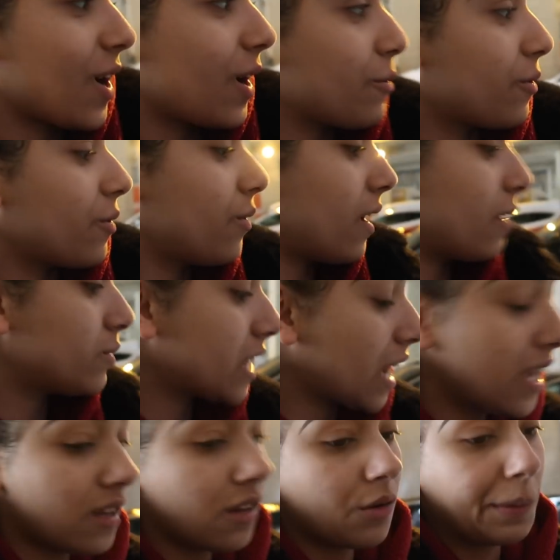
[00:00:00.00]
I will
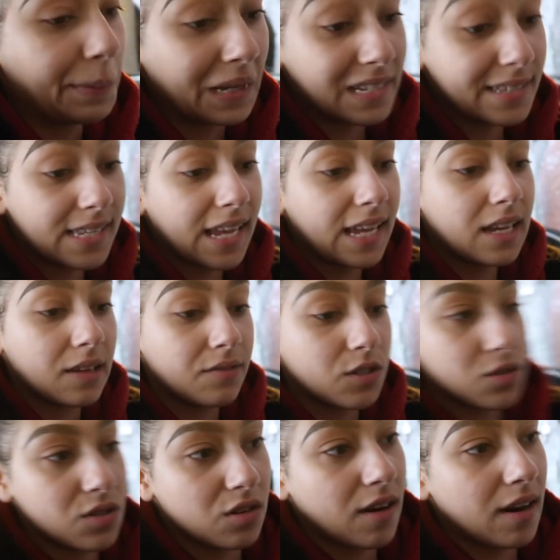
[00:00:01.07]
update you. I'm gonna see if
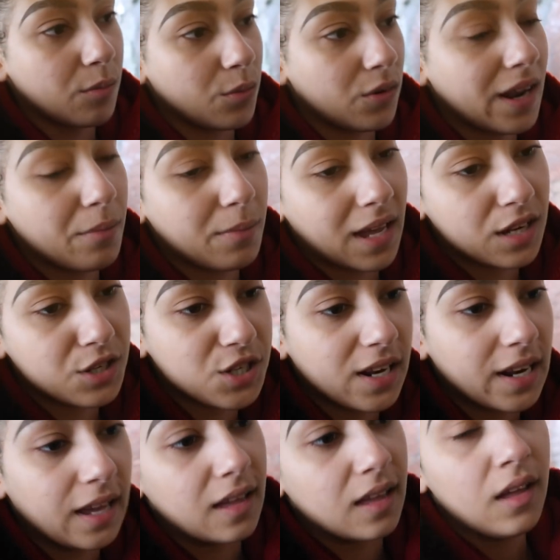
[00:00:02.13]
Dr. Grattan will let me
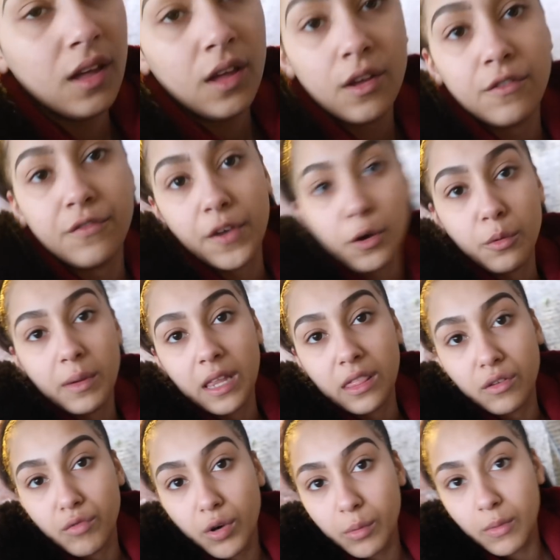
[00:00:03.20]
actually film in
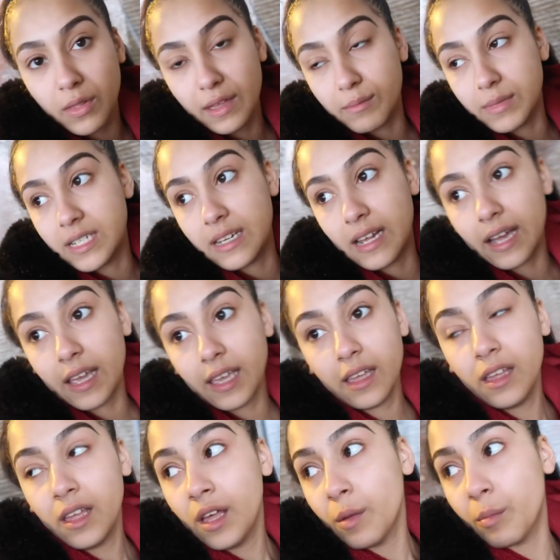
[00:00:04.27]
the room with him today,
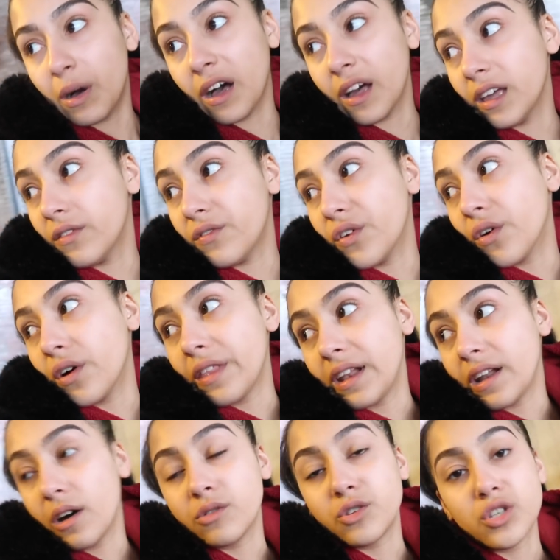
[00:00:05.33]
but if not, then
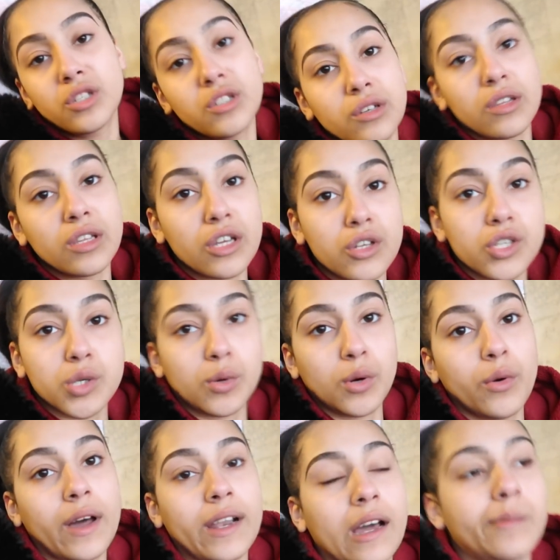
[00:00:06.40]
I'll just do the
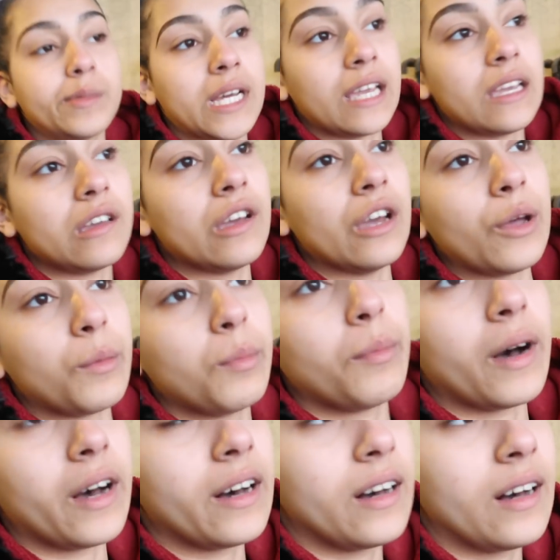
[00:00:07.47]
usual and update you,
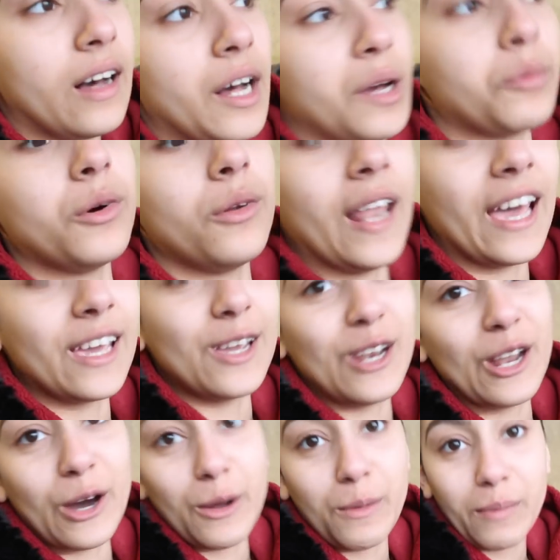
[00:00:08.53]
but I will let you
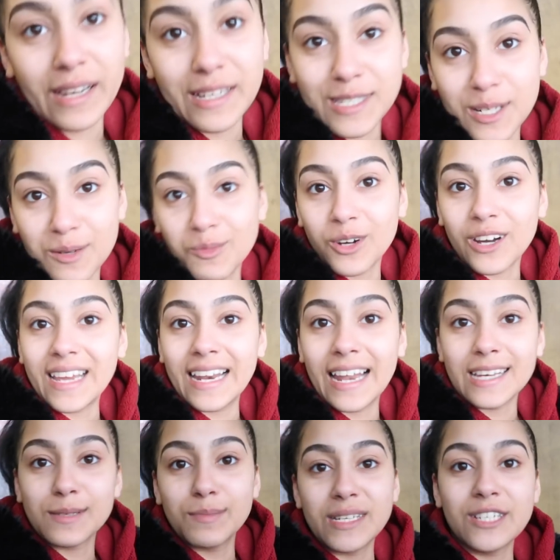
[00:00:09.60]
know based on what he
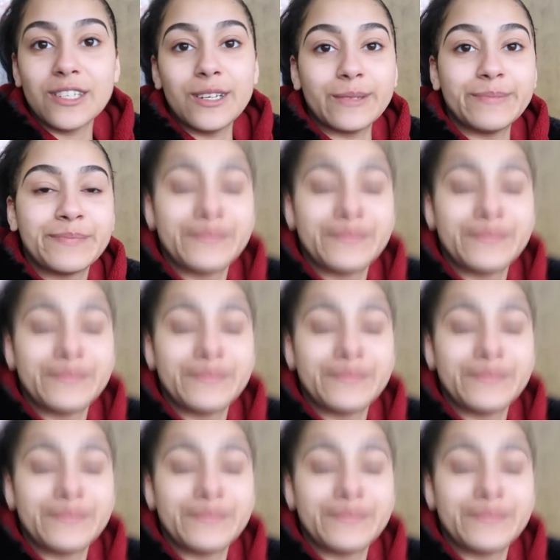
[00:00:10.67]
lets me do.